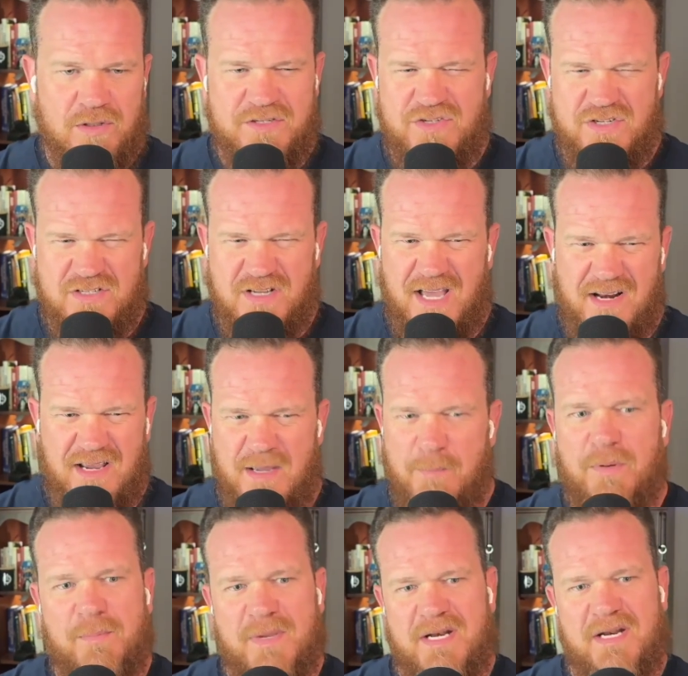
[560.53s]
It's just kind of
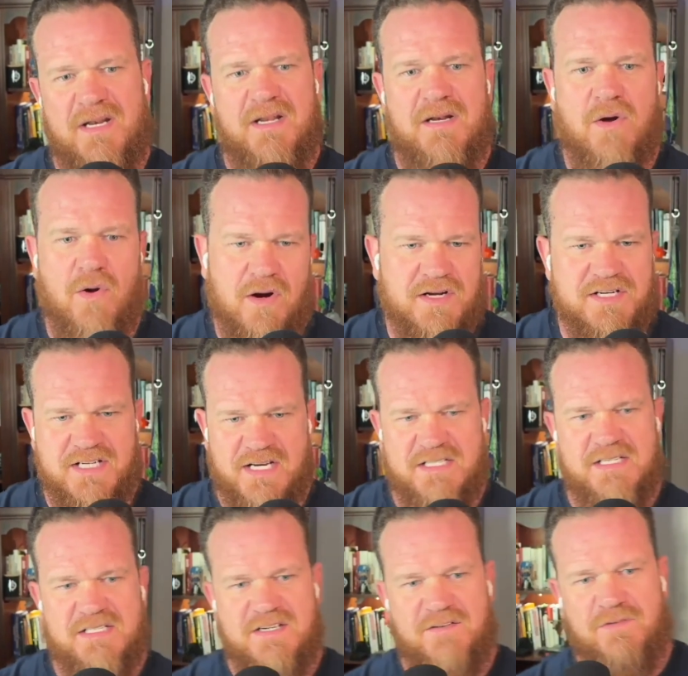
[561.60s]
implemented and
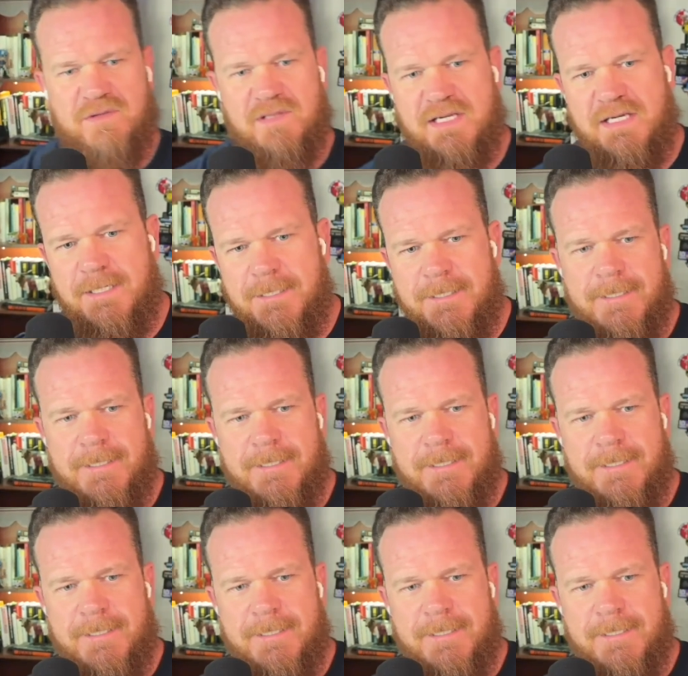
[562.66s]
architected differently.